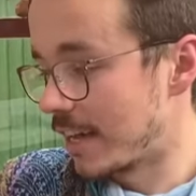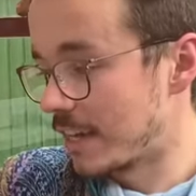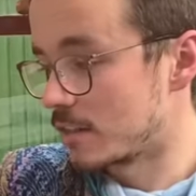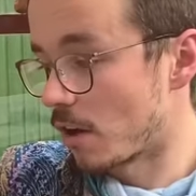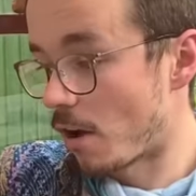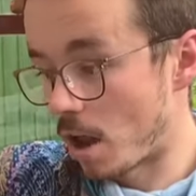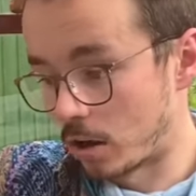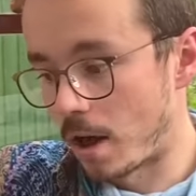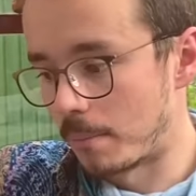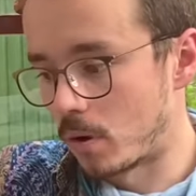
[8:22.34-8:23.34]
is a
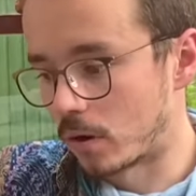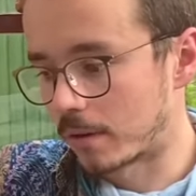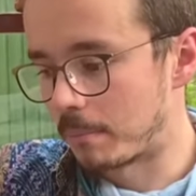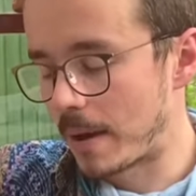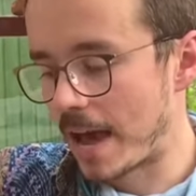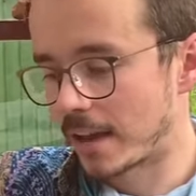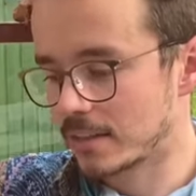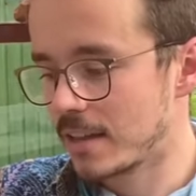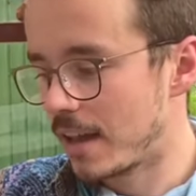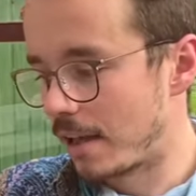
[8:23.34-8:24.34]
lot more
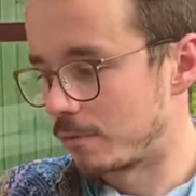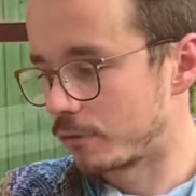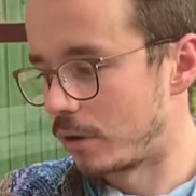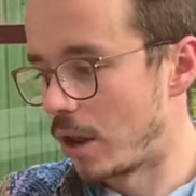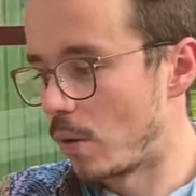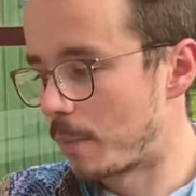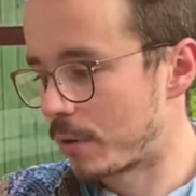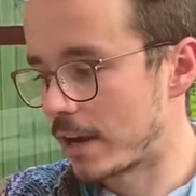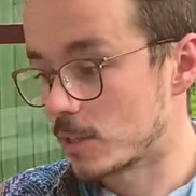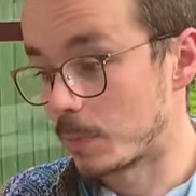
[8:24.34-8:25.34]
compact and for a lower
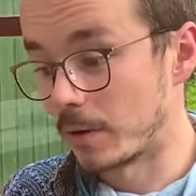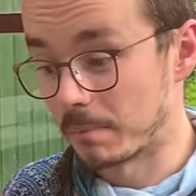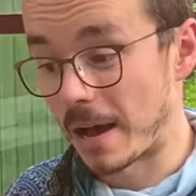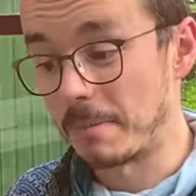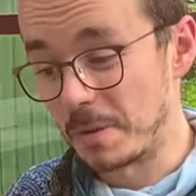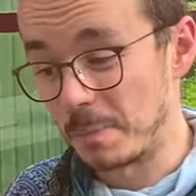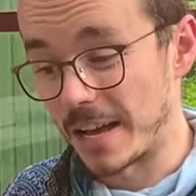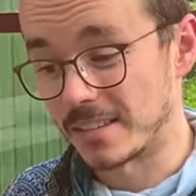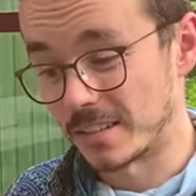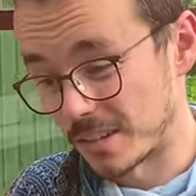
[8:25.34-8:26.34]
price point might be
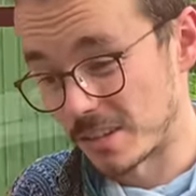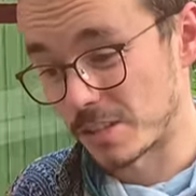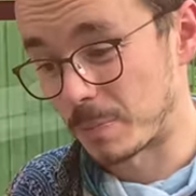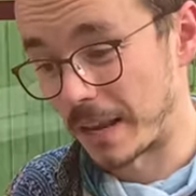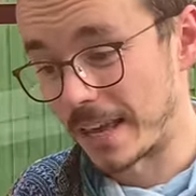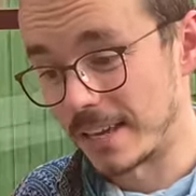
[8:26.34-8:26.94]
better to display